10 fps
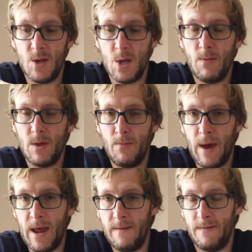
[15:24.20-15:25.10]
some of the
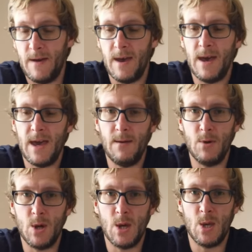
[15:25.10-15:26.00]
Pen-F
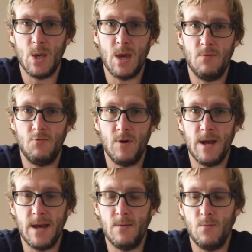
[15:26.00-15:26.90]
images did
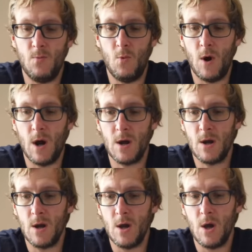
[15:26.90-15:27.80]
really
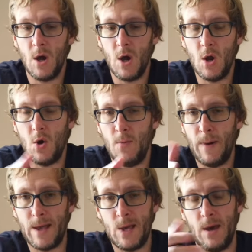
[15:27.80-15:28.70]
work a lot
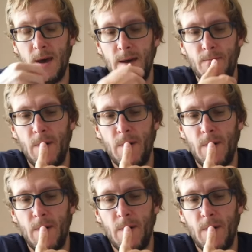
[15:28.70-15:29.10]
better.